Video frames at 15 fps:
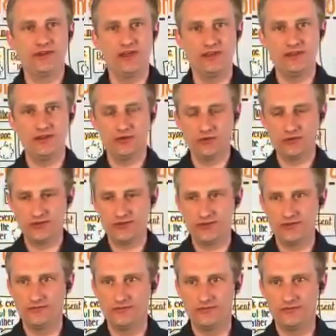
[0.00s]
those
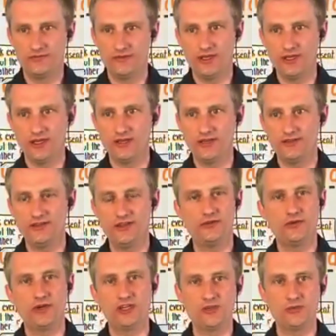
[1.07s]

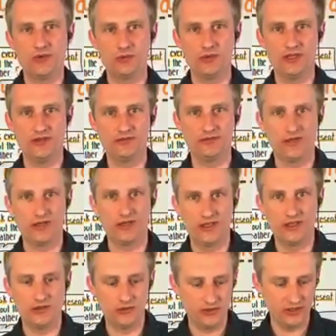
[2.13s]
situation where we live right
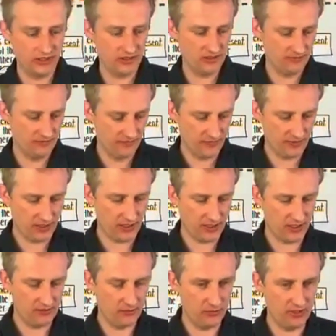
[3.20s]
now in,
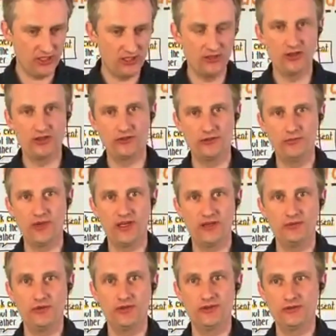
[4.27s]
we need a lot of
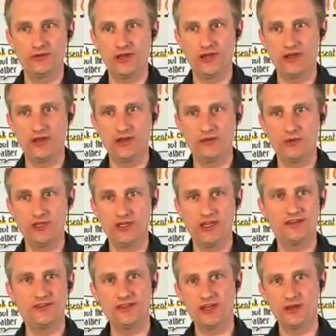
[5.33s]
bandwidth.
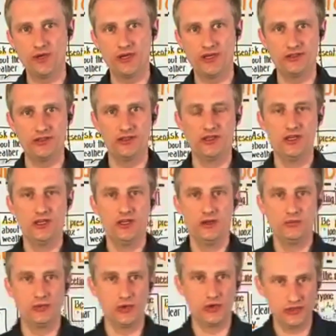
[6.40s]
Yesterday we had a
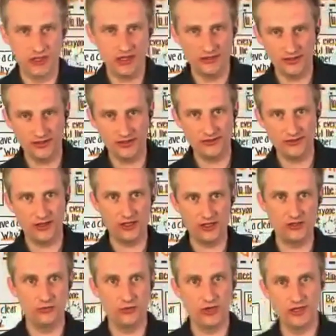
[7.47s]
broadcasting station,
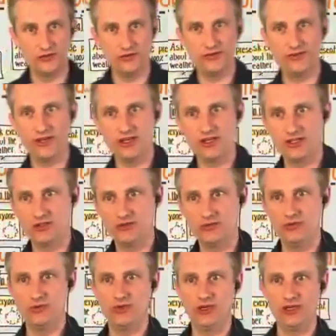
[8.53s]
a radio station,
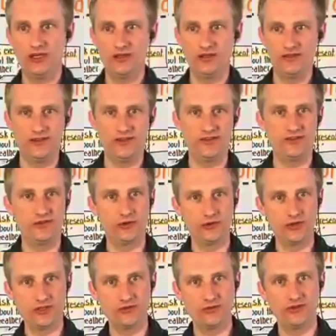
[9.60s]
who said sorry to the